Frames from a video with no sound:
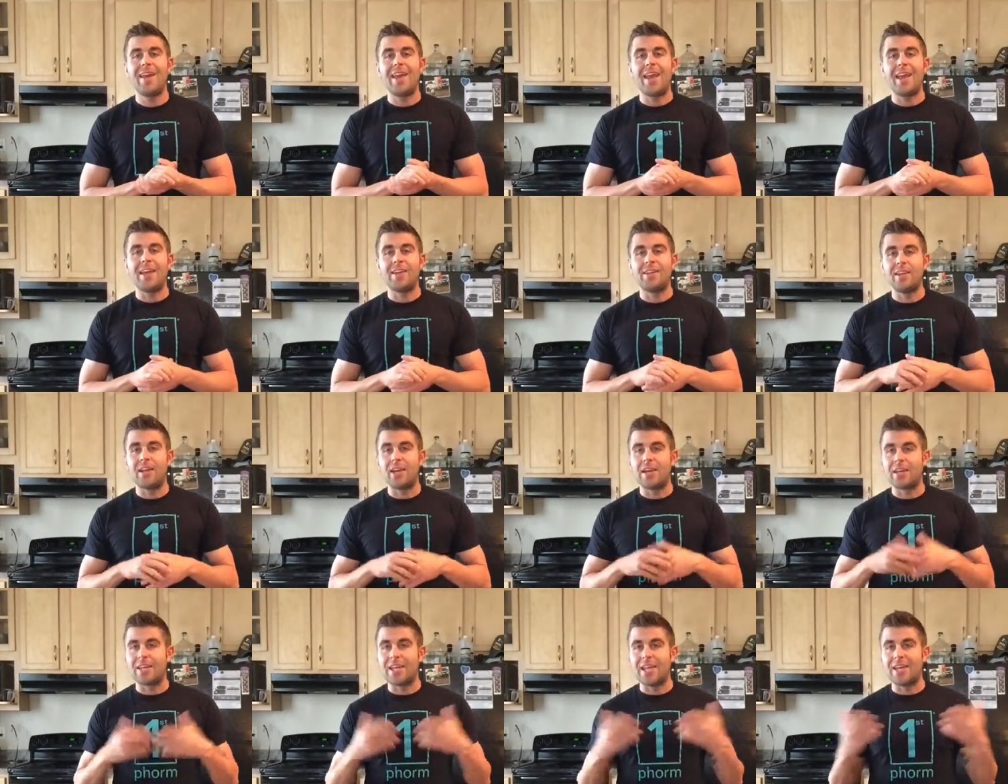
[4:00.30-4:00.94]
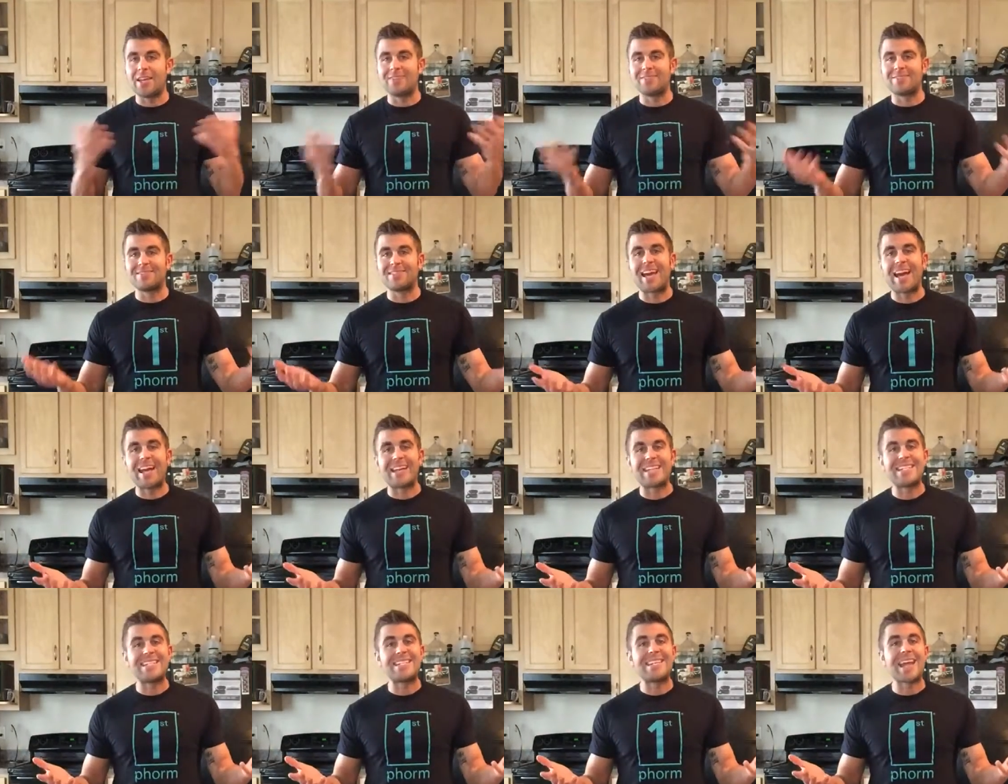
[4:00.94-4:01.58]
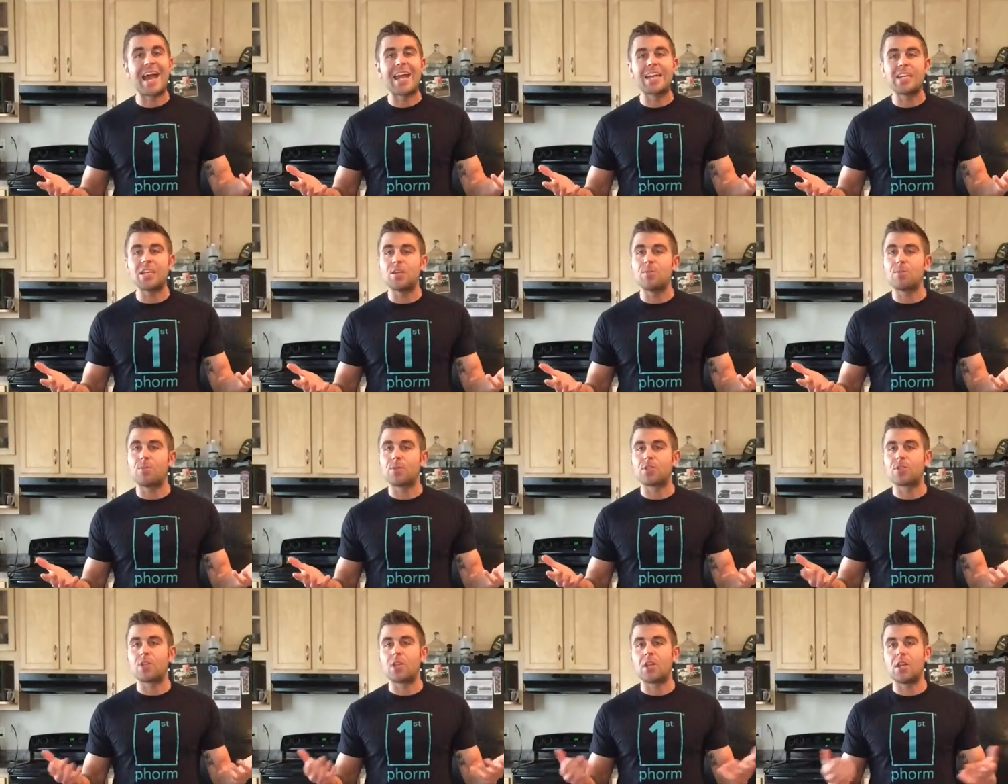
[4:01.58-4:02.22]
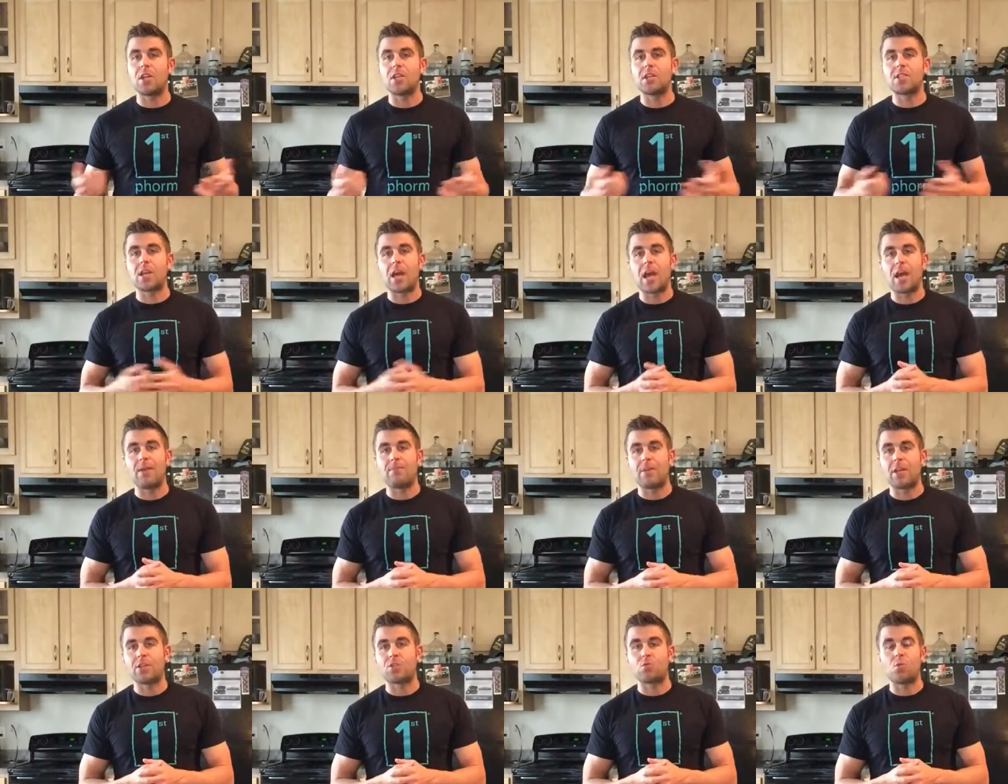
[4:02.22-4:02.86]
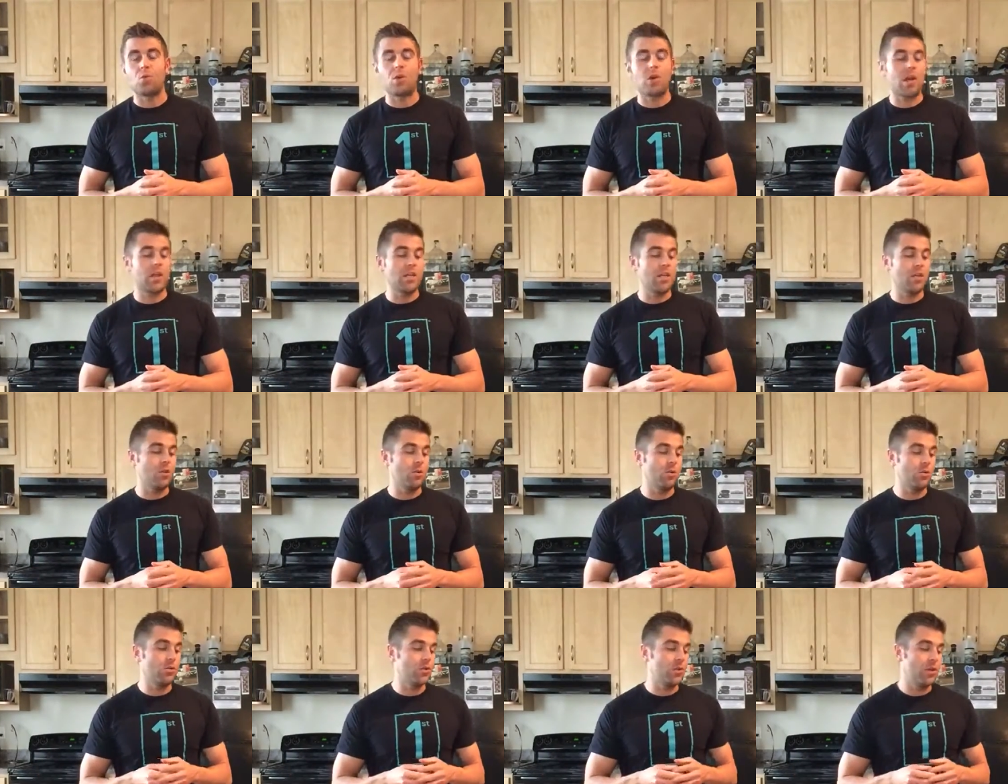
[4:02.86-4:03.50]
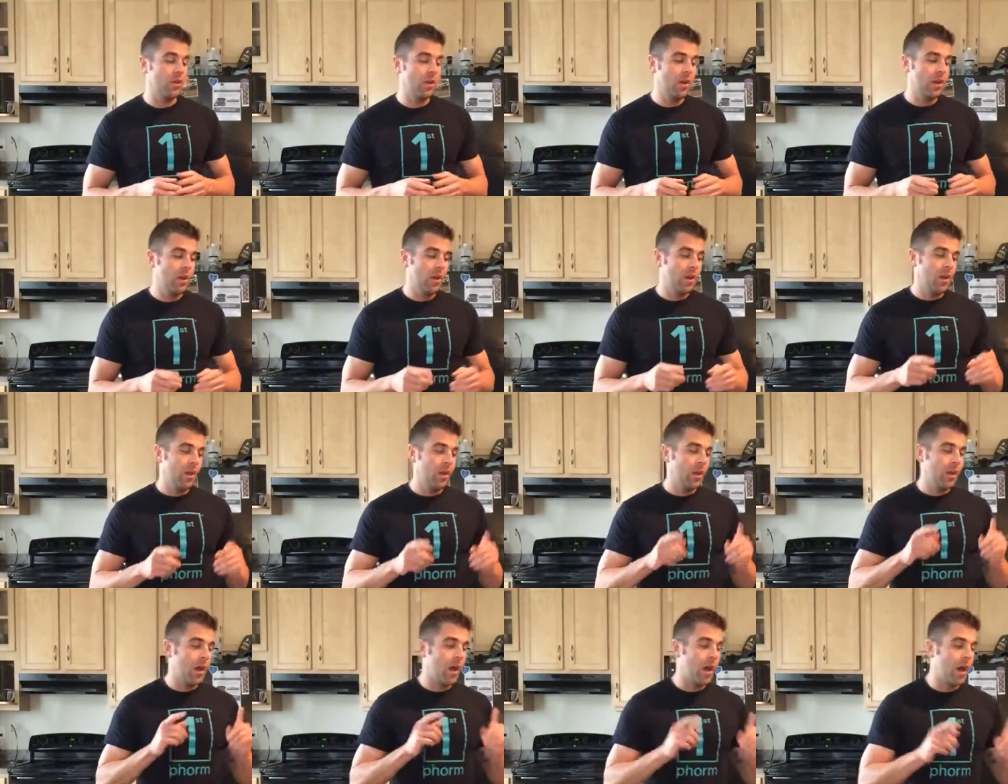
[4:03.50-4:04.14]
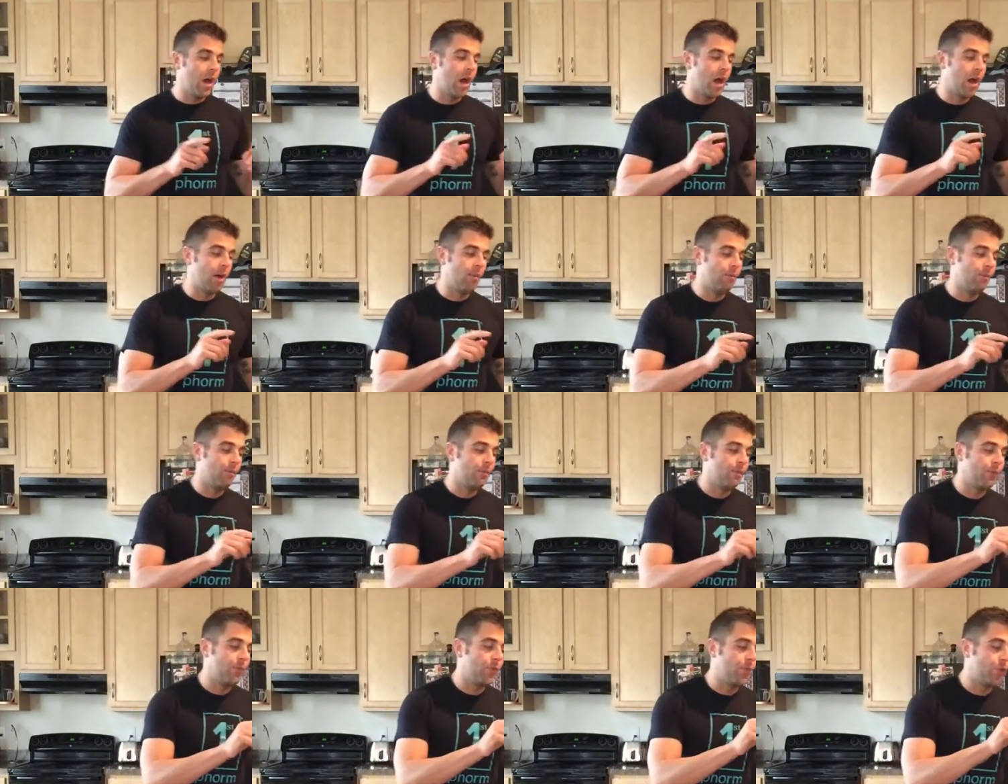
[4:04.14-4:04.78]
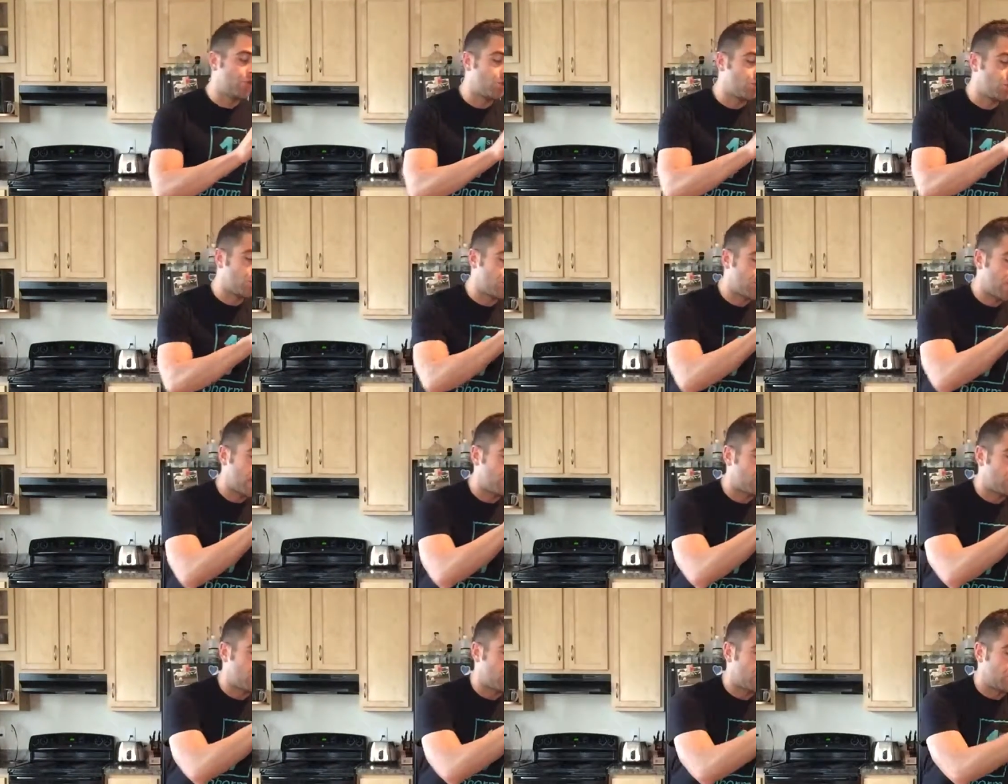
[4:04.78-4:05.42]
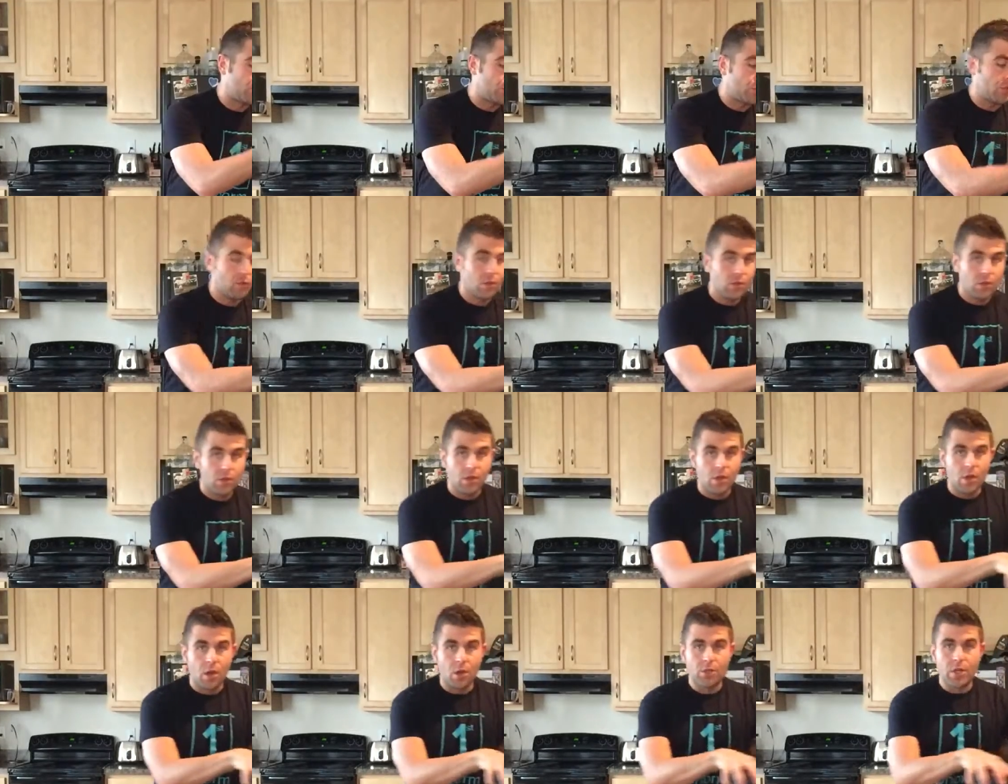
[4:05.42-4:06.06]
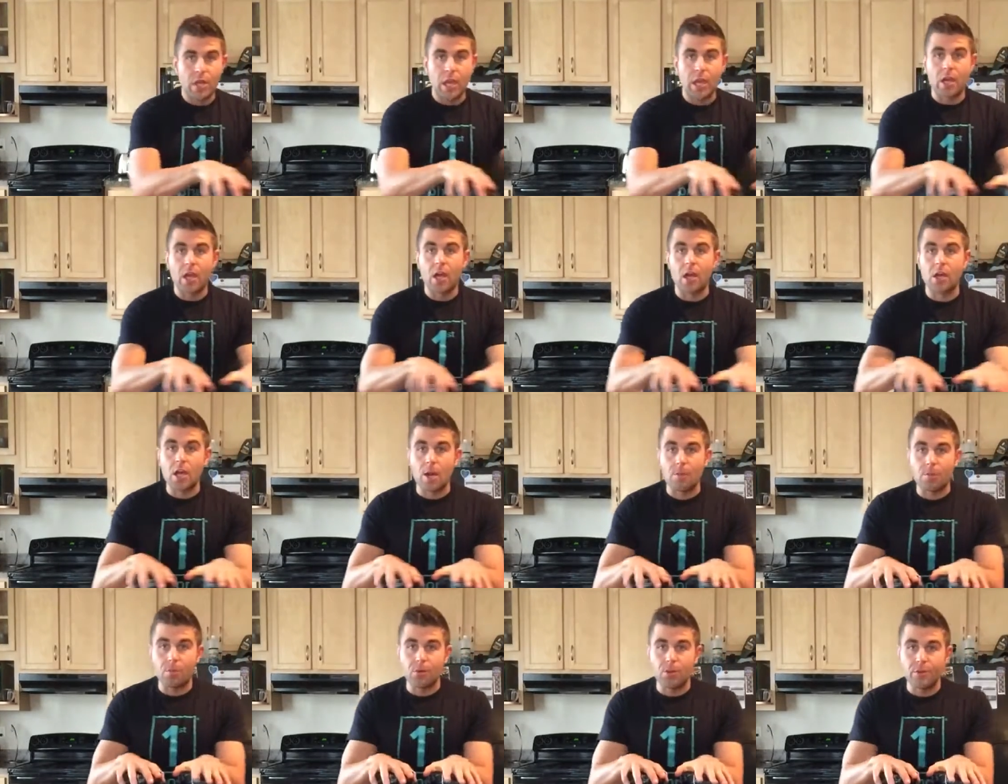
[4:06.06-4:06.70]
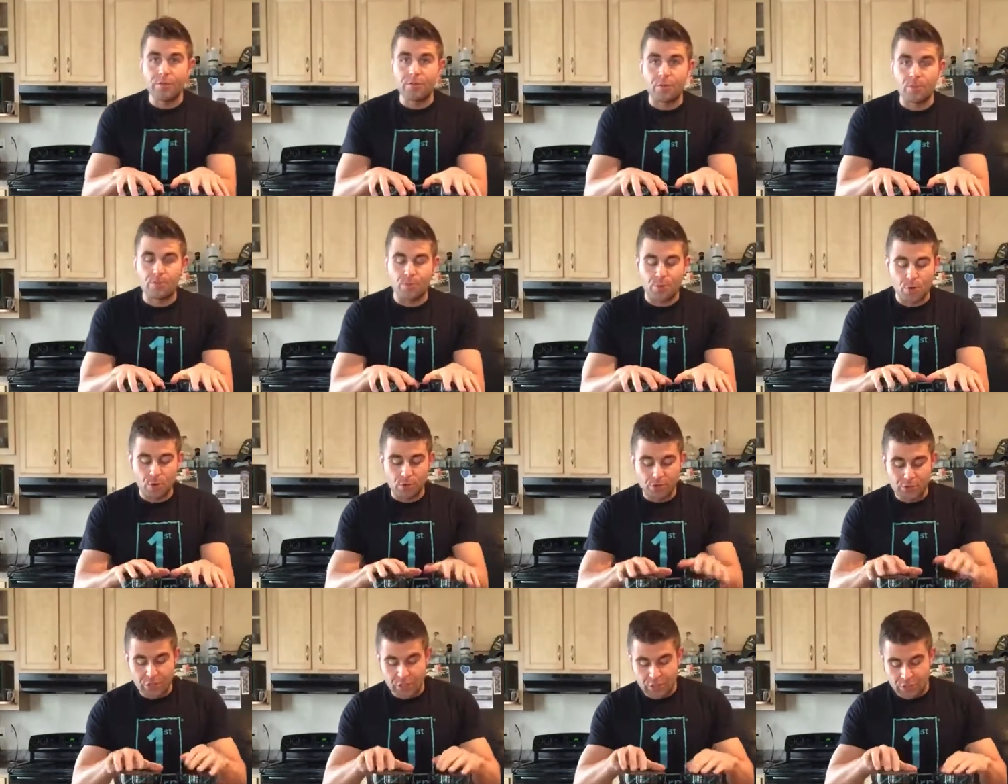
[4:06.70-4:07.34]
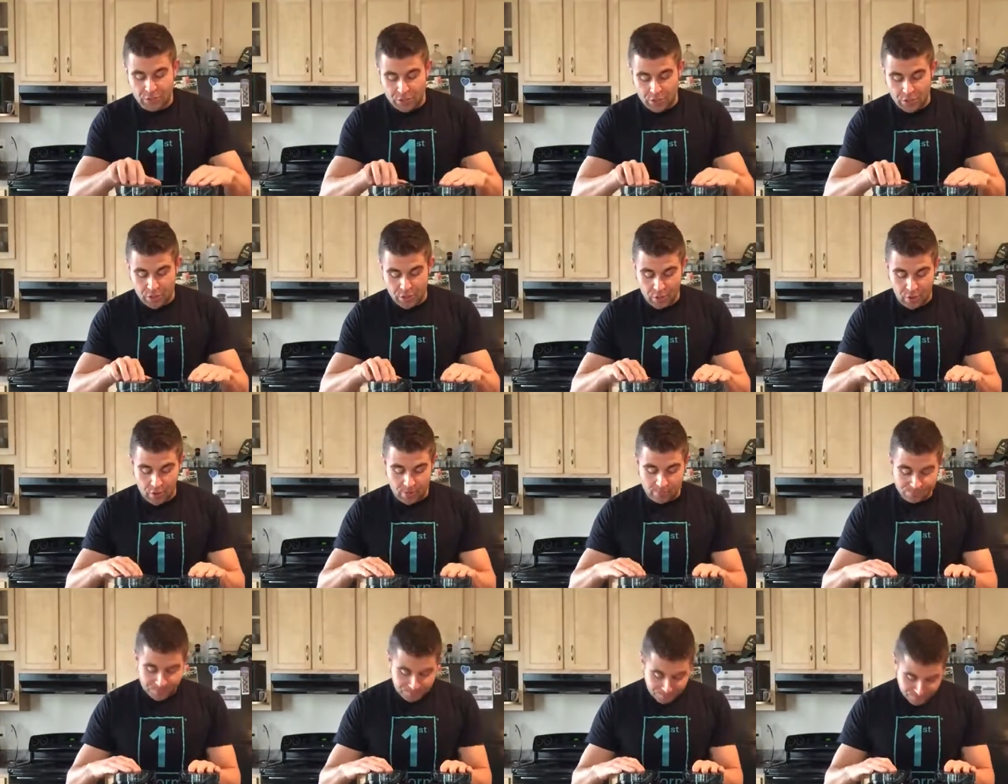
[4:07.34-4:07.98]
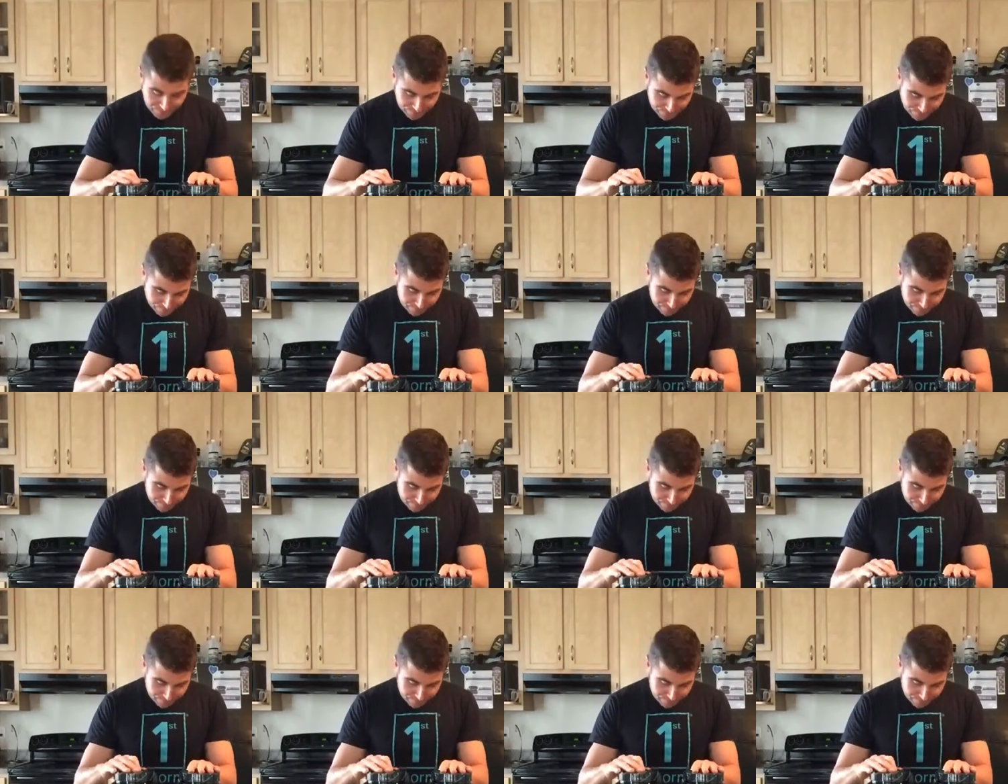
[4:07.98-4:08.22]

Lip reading: and again, like 90% of the time, that's what I use. The 2 exceptions. Okay, a couple different proteins here.